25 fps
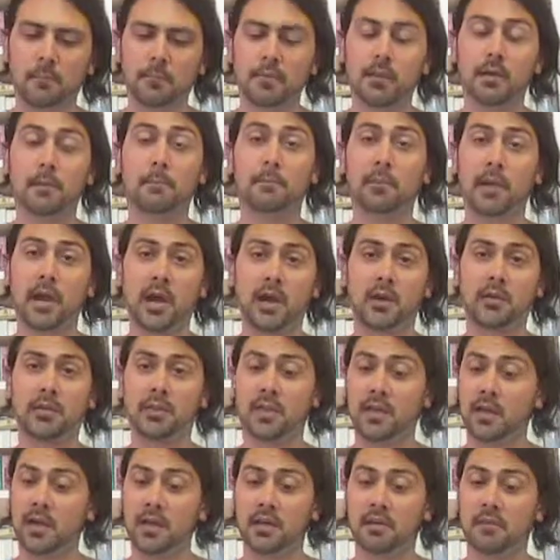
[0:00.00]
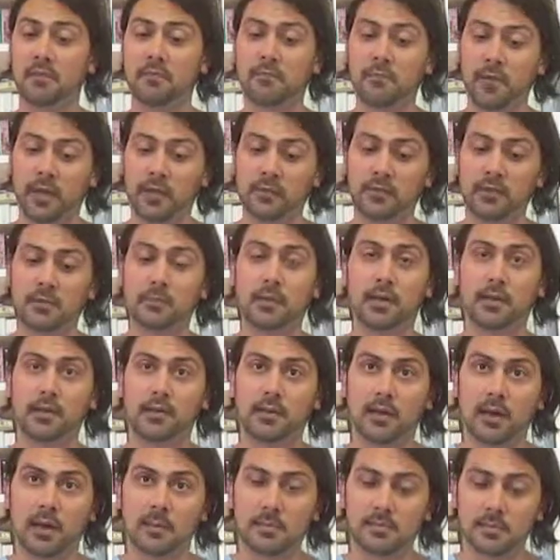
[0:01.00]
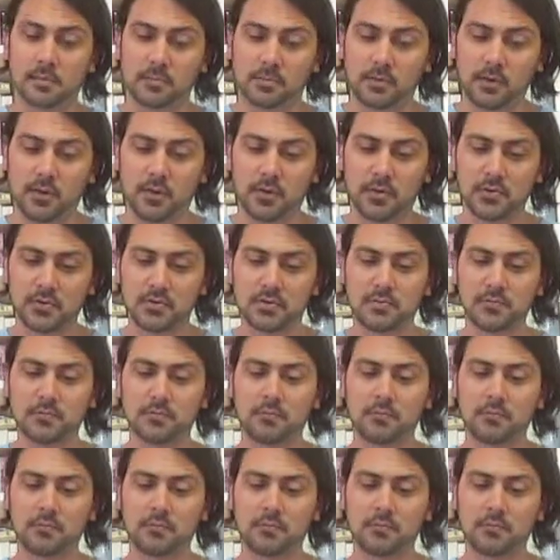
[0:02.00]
apparently unaffected by Thyme's approach.